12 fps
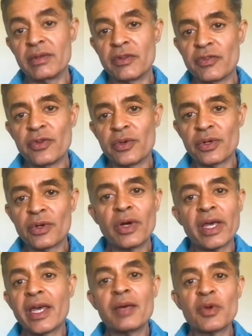if you're
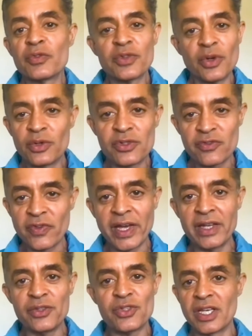a Game of Thrones
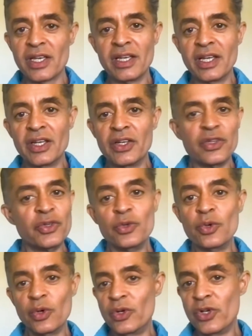fan, you say,
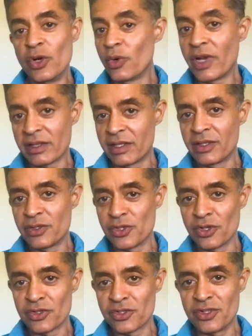you know nothing,
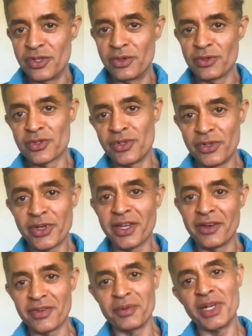Jon Snow. So you're
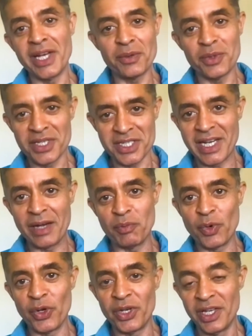looking at it from a network
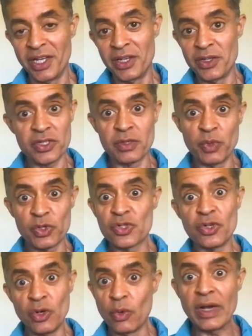standpoint, you're
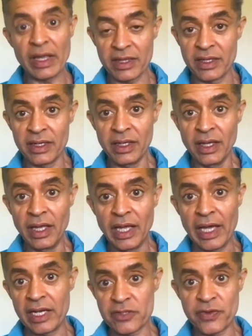supposed to know nothing.
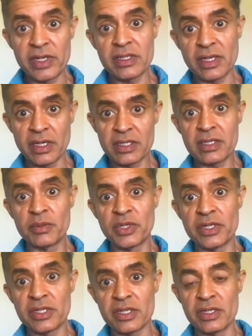And as far as the
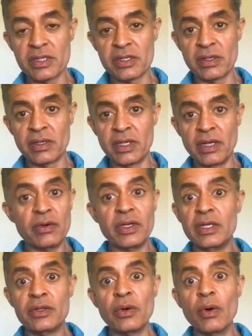customer is concerned, they don't
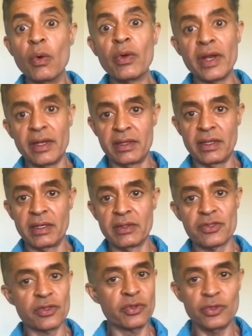need to own anything.
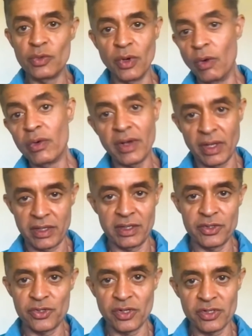So you own
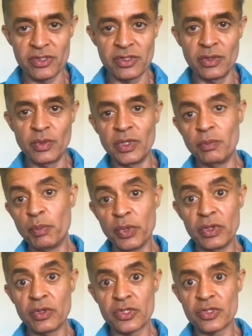nothing, Jon Snow. When you
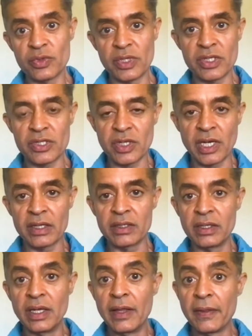put those two things
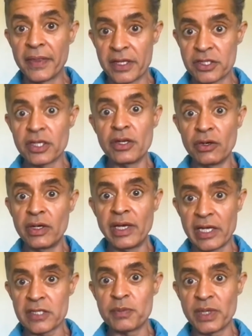together, the
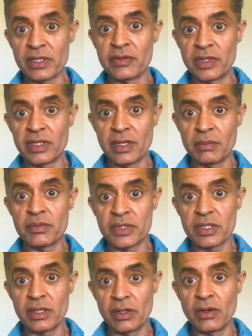security aspect of it
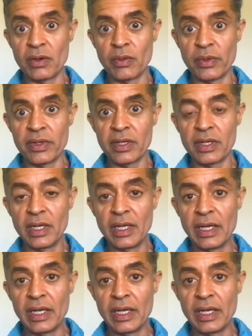comes along with it.